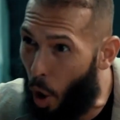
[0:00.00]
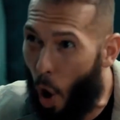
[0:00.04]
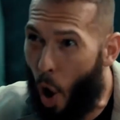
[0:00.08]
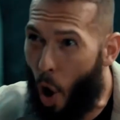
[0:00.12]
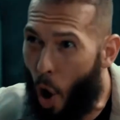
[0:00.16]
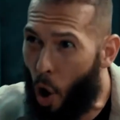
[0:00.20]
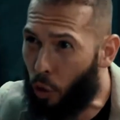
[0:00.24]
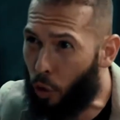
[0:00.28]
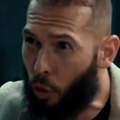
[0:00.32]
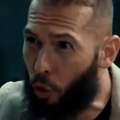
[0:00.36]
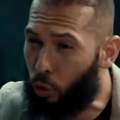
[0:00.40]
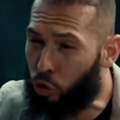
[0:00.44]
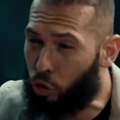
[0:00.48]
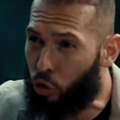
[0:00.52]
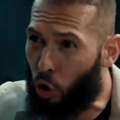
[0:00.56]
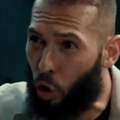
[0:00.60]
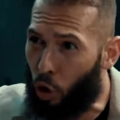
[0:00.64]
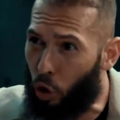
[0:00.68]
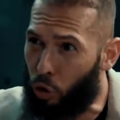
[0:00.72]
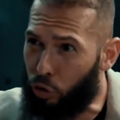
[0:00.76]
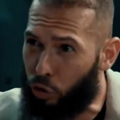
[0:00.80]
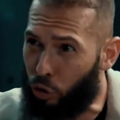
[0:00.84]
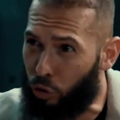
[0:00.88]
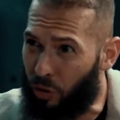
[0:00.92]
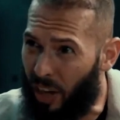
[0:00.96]
all those
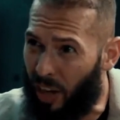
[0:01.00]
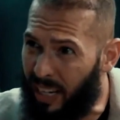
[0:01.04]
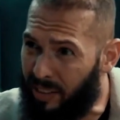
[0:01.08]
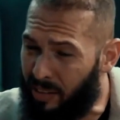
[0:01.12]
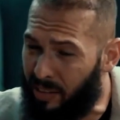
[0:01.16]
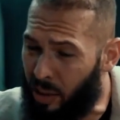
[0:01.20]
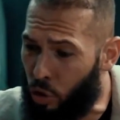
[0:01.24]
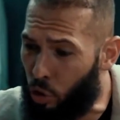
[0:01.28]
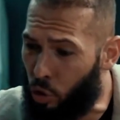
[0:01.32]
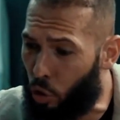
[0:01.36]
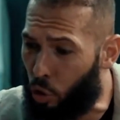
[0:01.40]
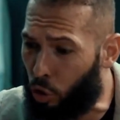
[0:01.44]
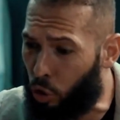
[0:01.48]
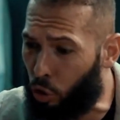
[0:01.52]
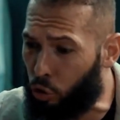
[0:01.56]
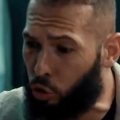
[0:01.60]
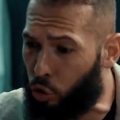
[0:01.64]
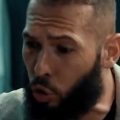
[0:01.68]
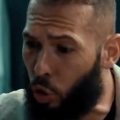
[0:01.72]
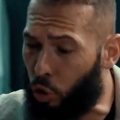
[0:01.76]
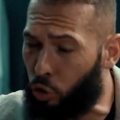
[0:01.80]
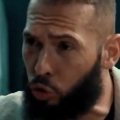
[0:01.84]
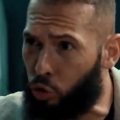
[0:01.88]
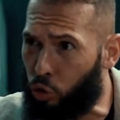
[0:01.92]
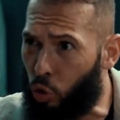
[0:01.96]
girls, those 18-year-old
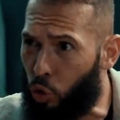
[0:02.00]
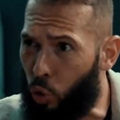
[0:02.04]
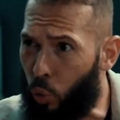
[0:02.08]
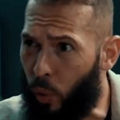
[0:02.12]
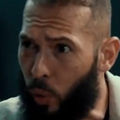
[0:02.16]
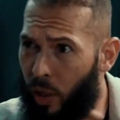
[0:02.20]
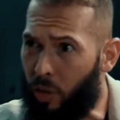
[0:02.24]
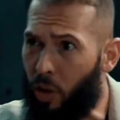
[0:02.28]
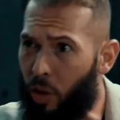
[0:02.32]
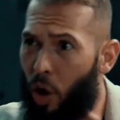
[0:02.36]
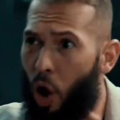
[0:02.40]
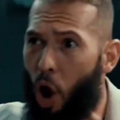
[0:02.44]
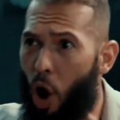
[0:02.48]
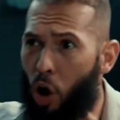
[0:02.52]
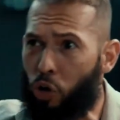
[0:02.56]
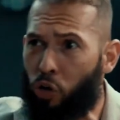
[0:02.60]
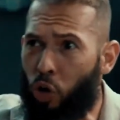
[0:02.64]
girls you go to school with,